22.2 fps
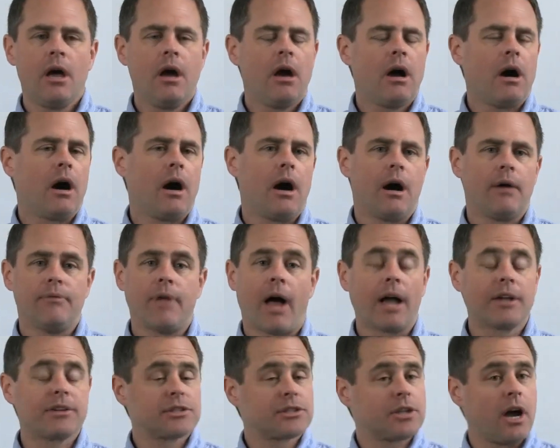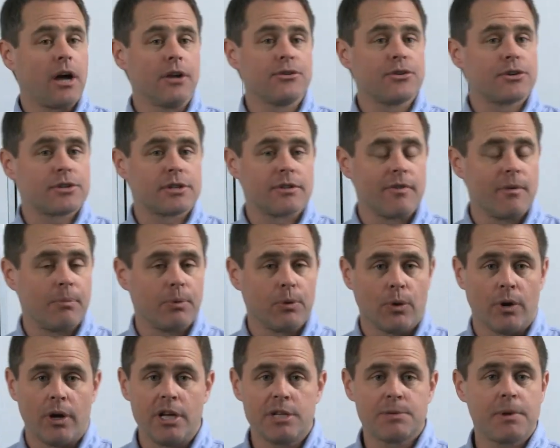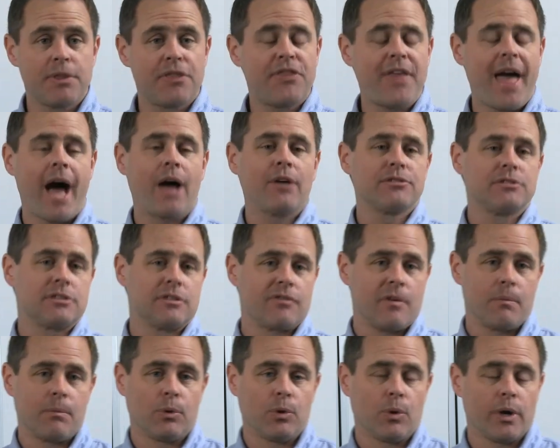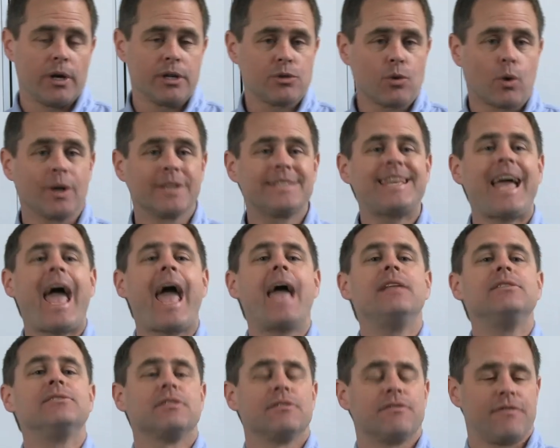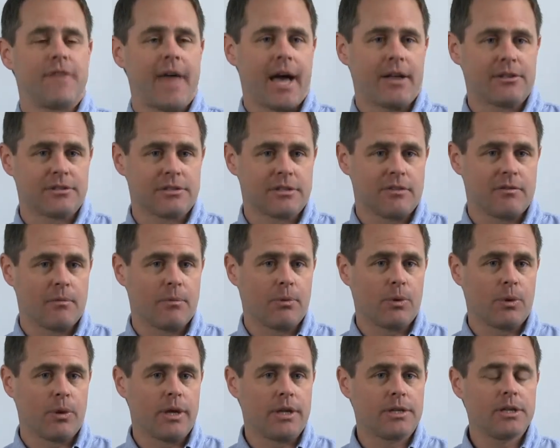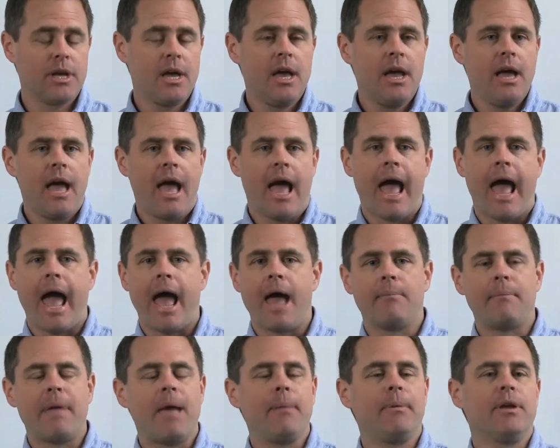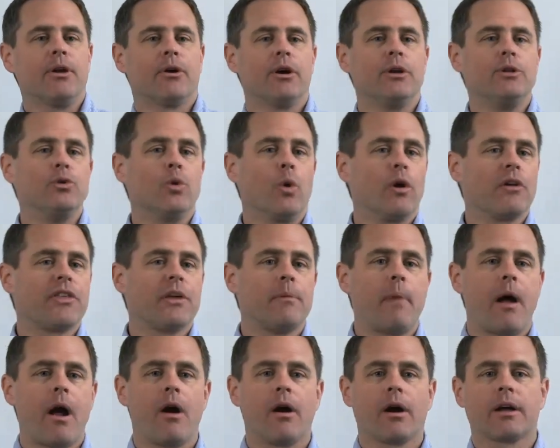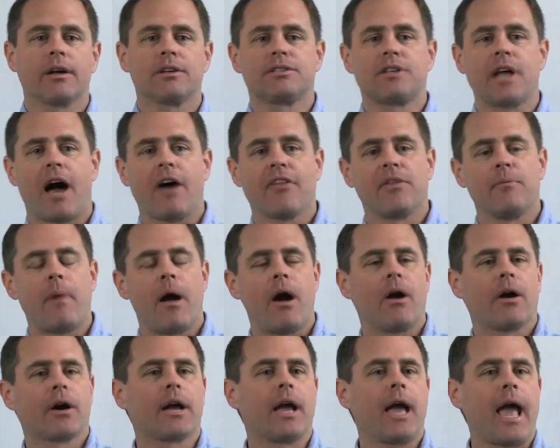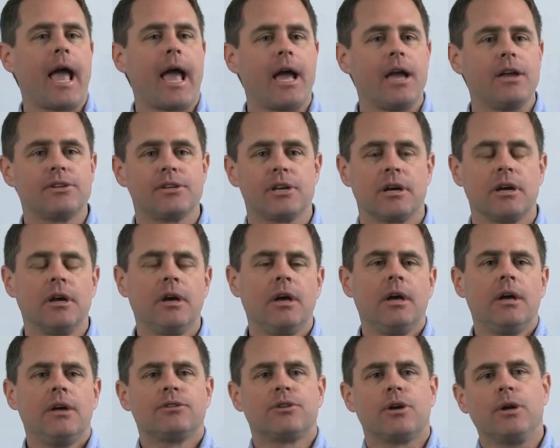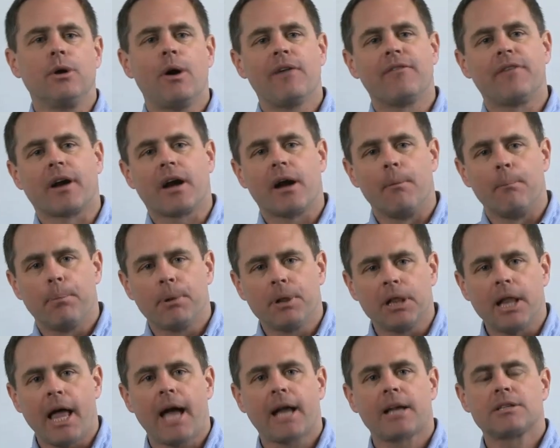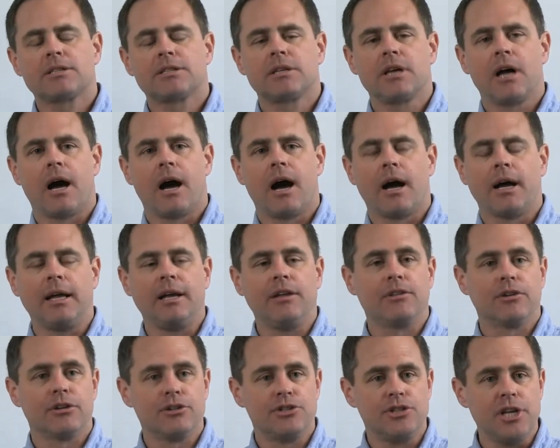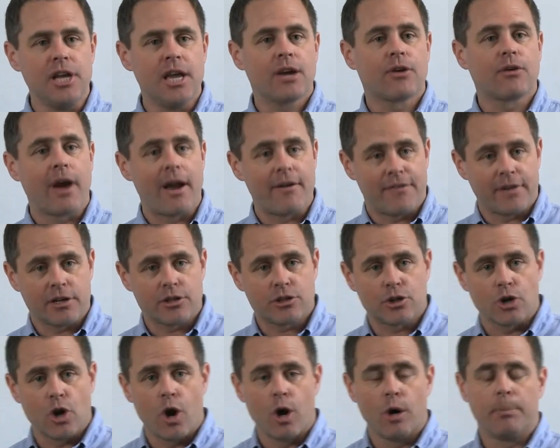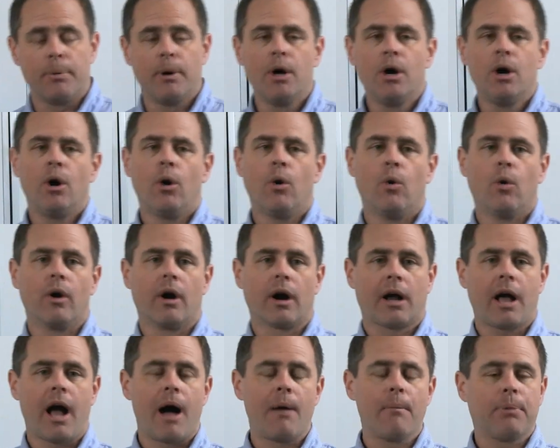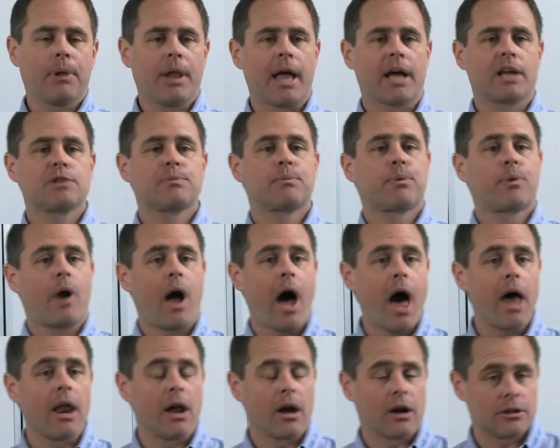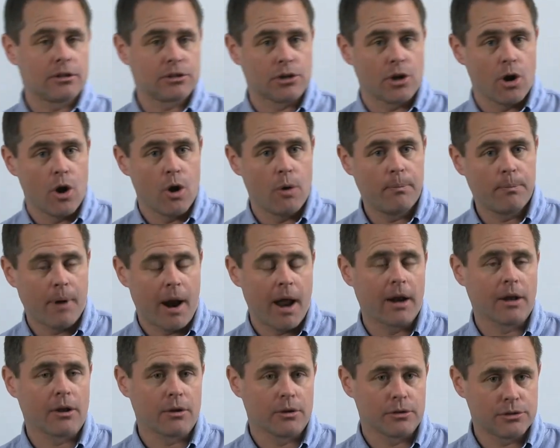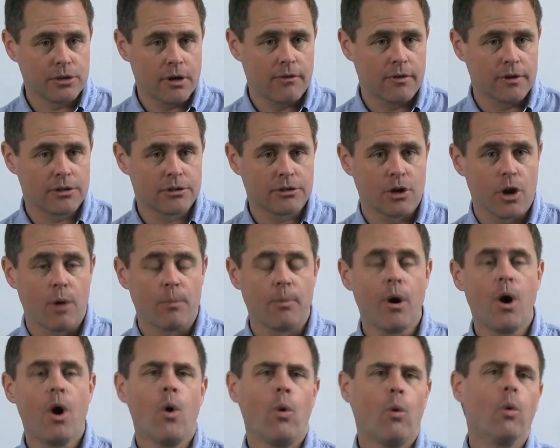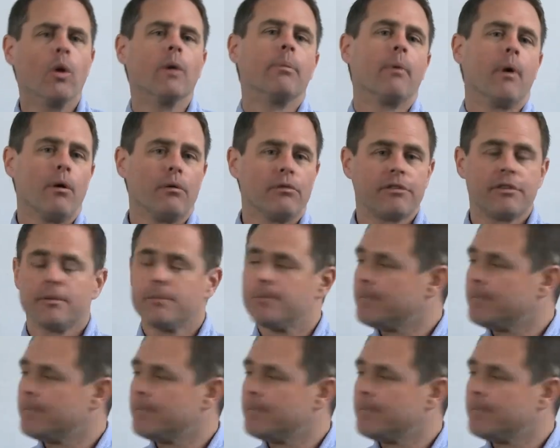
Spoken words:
not just hundreds of employees, but thousands of employees, or tens of thousands of employees. And maybe you're in North America, South America, Asia. So you have a complex either geographic scope or a complex product scope, product or service scope, or both,